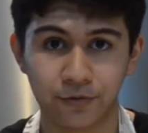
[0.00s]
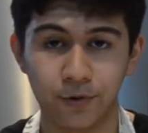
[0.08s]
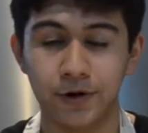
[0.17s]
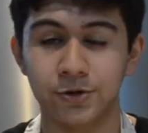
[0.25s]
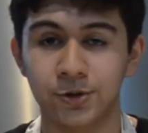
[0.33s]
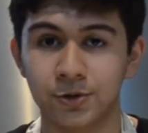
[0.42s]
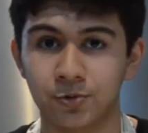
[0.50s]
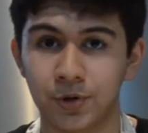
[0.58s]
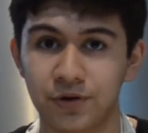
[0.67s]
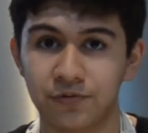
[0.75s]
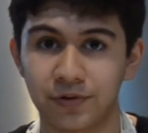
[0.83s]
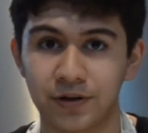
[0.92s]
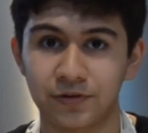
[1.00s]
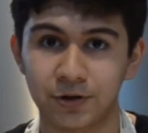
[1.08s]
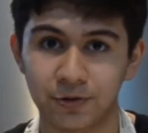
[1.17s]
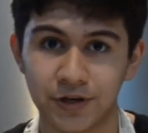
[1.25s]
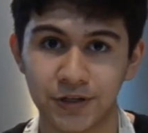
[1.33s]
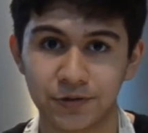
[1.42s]
425
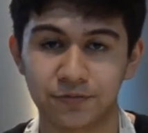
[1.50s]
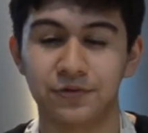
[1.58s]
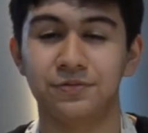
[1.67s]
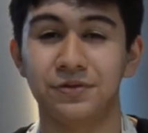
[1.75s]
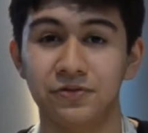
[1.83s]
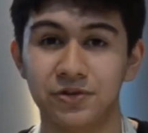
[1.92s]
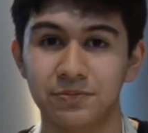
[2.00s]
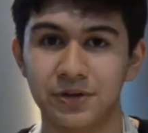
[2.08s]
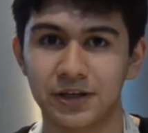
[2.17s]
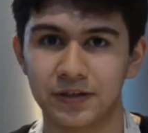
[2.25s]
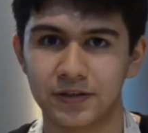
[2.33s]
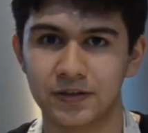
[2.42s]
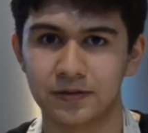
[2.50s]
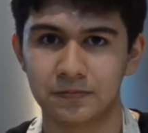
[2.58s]
degrees for 50 minutes.